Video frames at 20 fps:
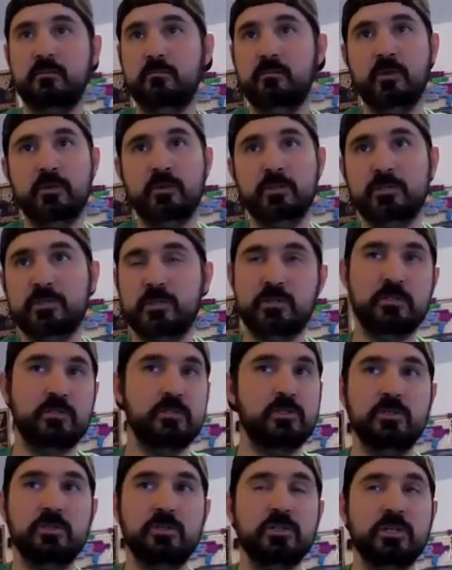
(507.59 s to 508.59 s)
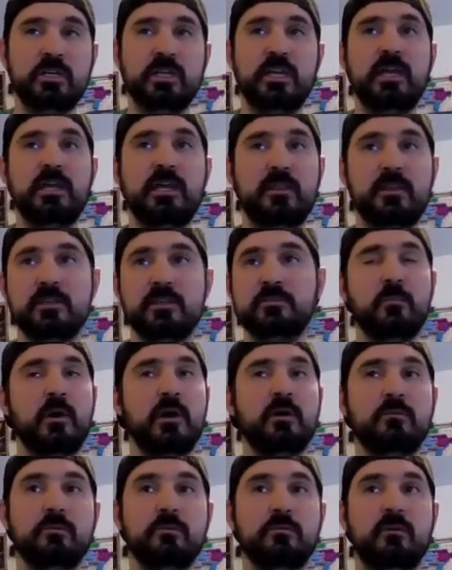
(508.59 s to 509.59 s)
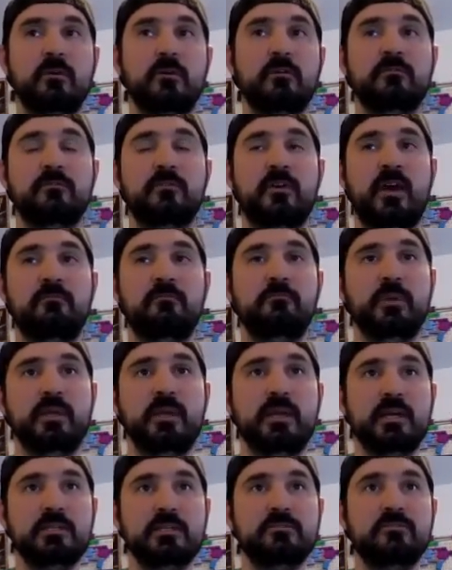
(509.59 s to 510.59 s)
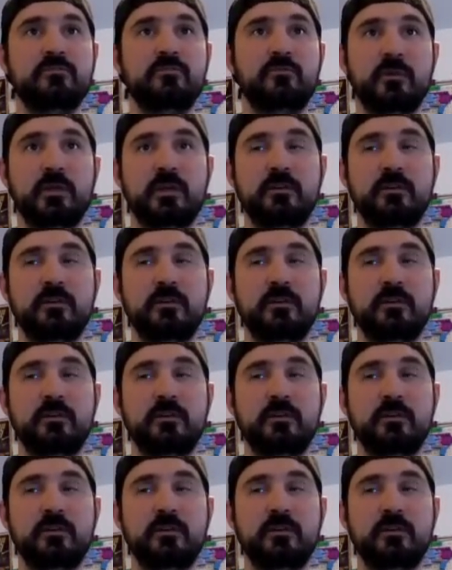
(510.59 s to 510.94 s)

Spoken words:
You should get this amount of FPS